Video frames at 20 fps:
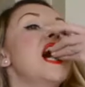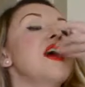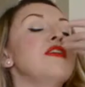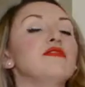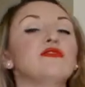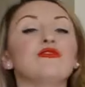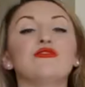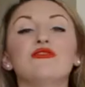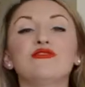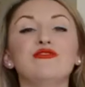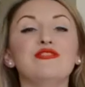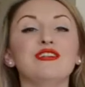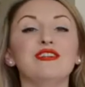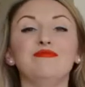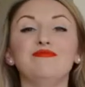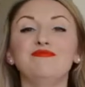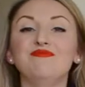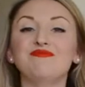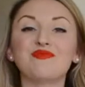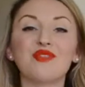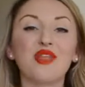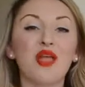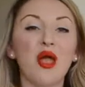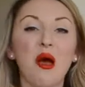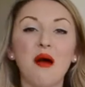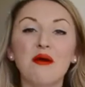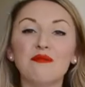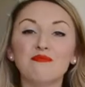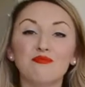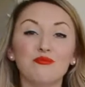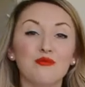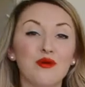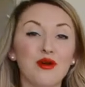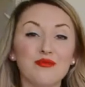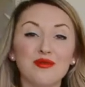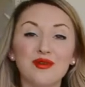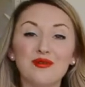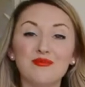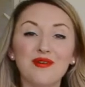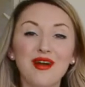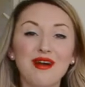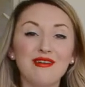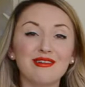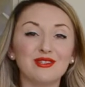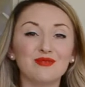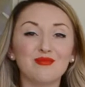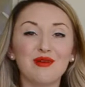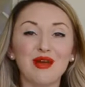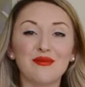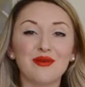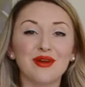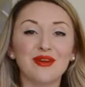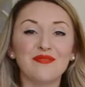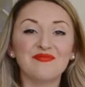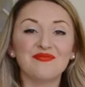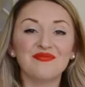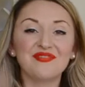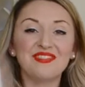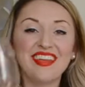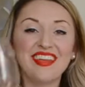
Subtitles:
That's all you need. Bourbon and brownies, baby.